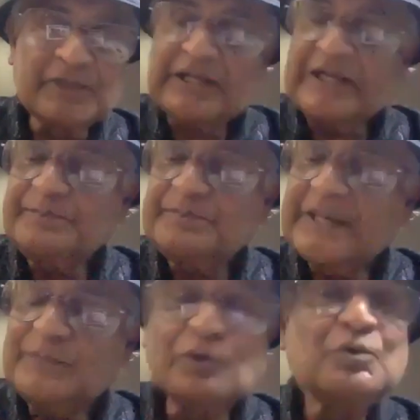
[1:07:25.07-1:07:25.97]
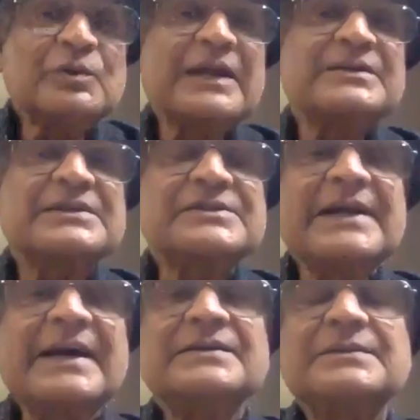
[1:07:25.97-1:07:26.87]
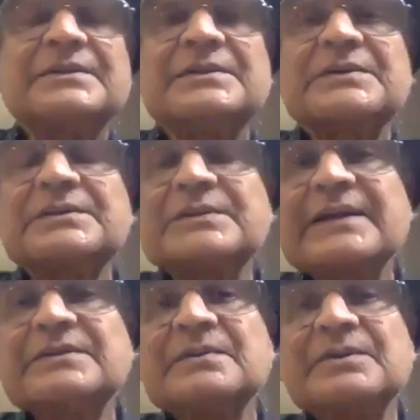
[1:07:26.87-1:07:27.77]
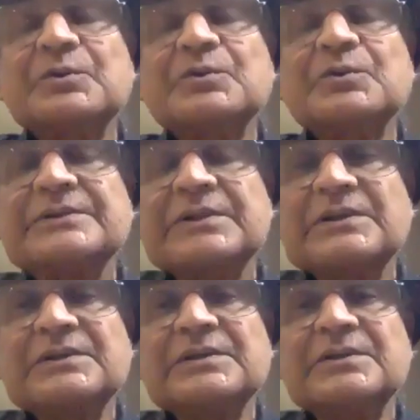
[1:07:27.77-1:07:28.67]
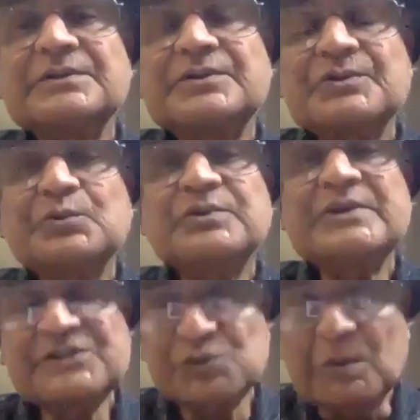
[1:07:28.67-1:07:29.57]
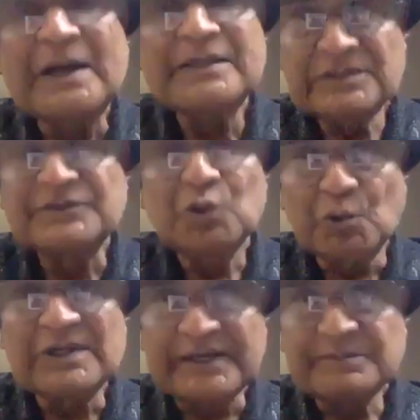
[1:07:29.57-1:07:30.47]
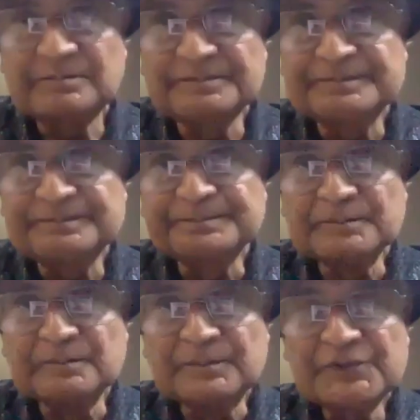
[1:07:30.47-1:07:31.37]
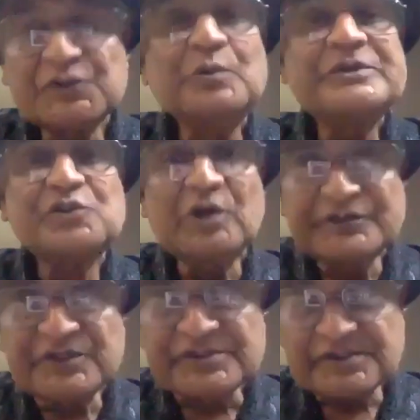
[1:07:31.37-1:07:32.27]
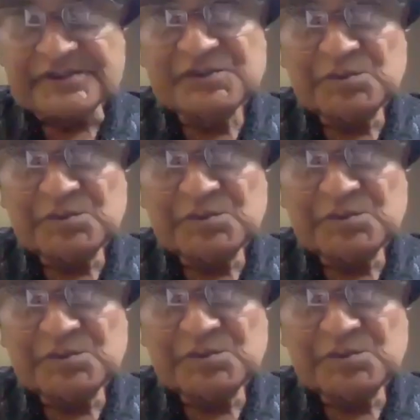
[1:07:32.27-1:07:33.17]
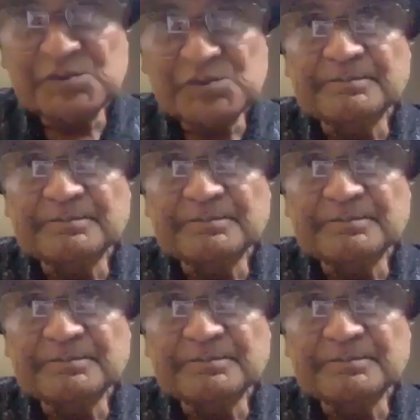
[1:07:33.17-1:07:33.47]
if people could understand that, look, truth is one and only, so is consciousness, one and only.